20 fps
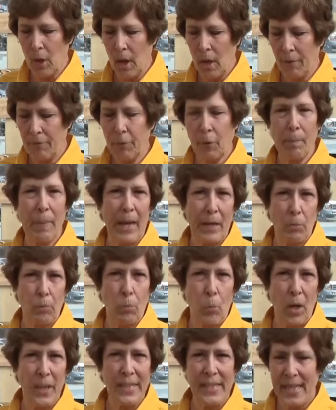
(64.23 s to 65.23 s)
uh, for about
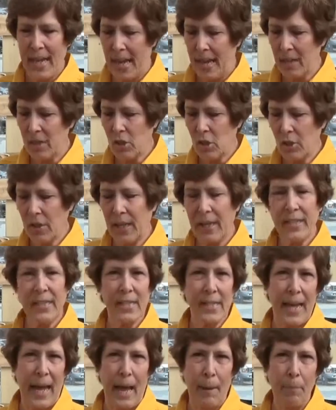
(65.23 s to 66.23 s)
one day, so they
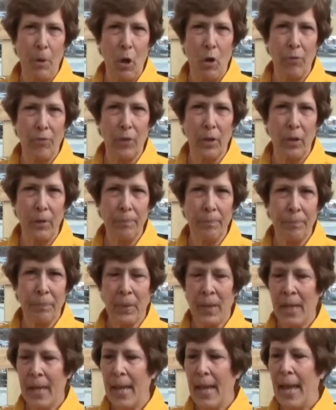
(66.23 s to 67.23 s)
scab over,
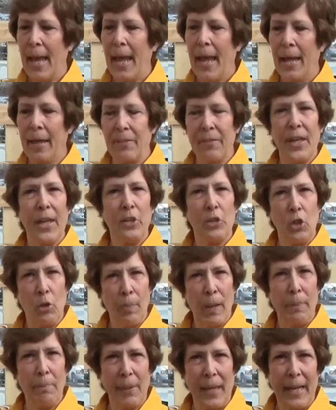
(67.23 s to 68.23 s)
and then you
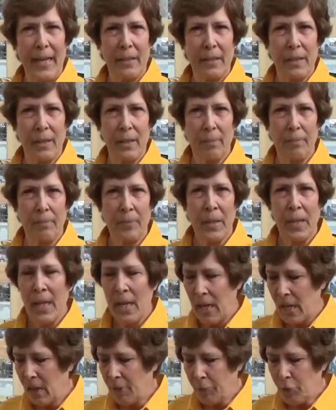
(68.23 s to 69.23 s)
may plant them.
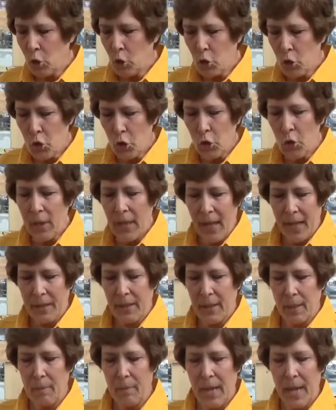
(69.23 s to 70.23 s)
If you do
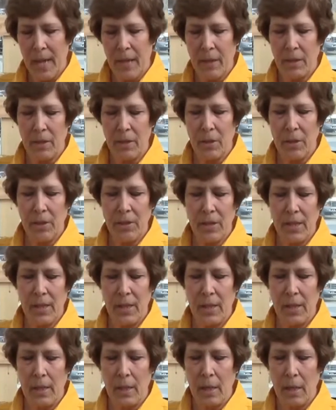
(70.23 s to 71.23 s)
get them and
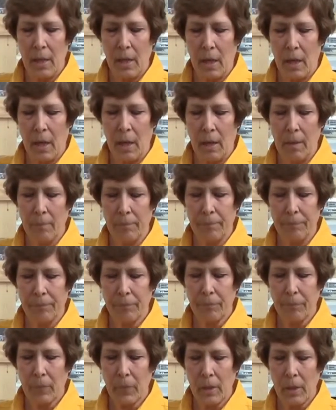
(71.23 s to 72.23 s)
the um,
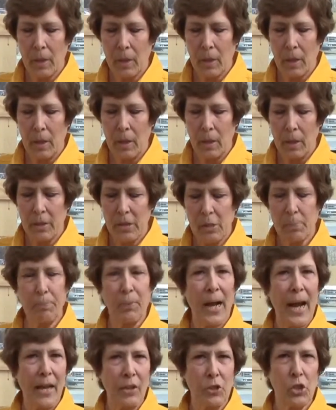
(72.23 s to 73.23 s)

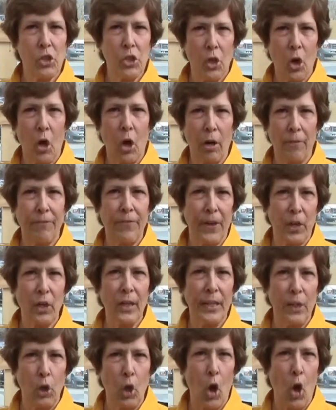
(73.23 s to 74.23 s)
sprouts are
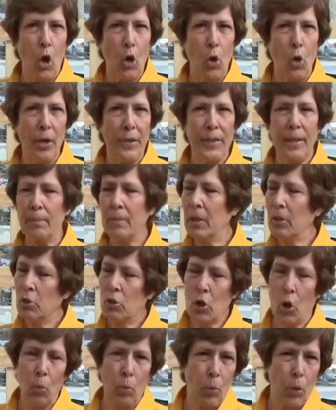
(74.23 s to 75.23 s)
fairly long on them,
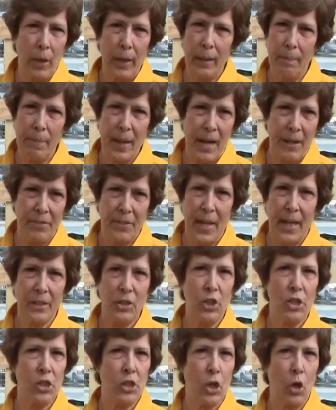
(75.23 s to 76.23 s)
don't worry about
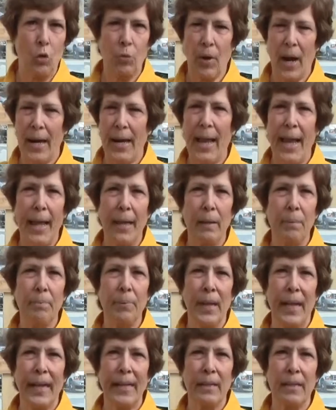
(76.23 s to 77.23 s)
that. Just go right ahead and
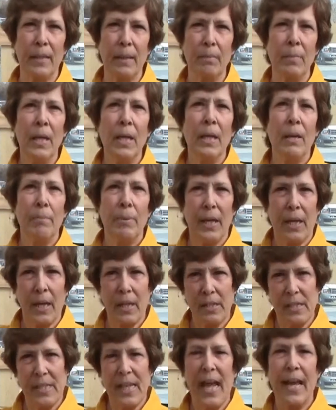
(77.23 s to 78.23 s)
plant them
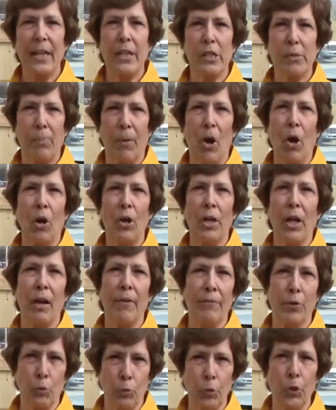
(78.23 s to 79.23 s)
because that is part
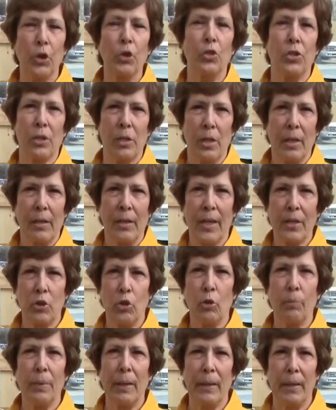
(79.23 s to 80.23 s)
of the root
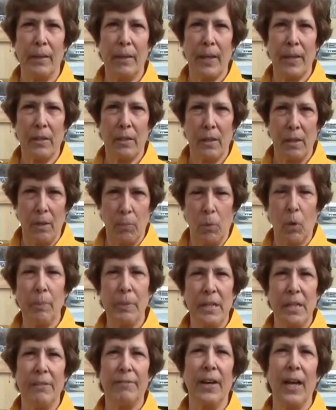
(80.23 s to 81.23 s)
that you'll be that will
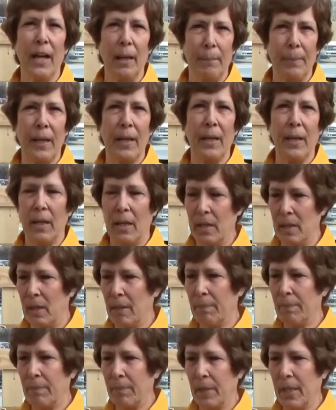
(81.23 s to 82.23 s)
be developing in
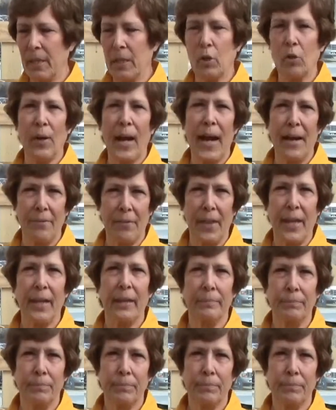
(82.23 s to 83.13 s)
the in the ground then.